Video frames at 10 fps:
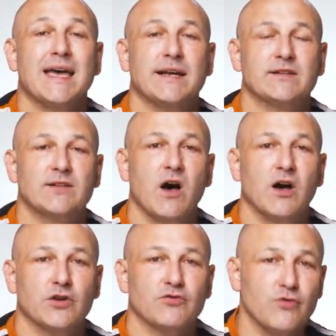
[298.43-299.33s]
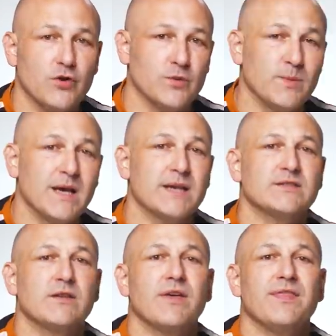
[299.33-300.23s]
in a darkened room
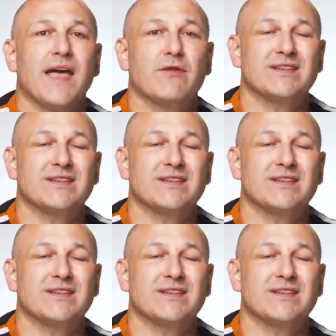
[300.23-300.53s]
so that there